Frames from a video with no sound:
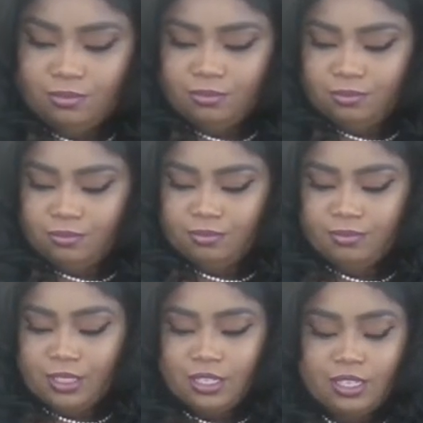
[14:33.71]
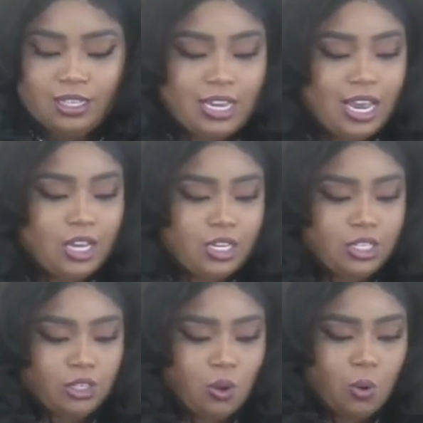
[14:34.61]
That
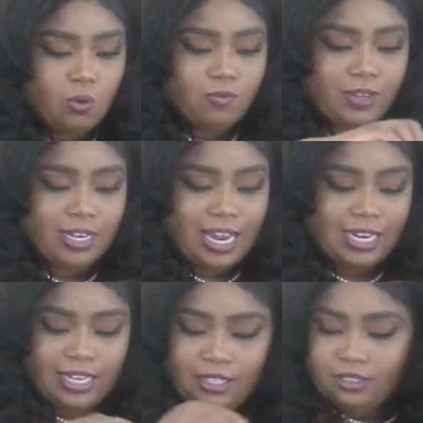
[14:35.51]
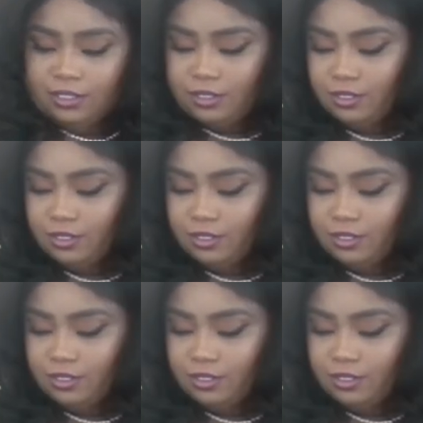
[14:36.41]
good old vanilla.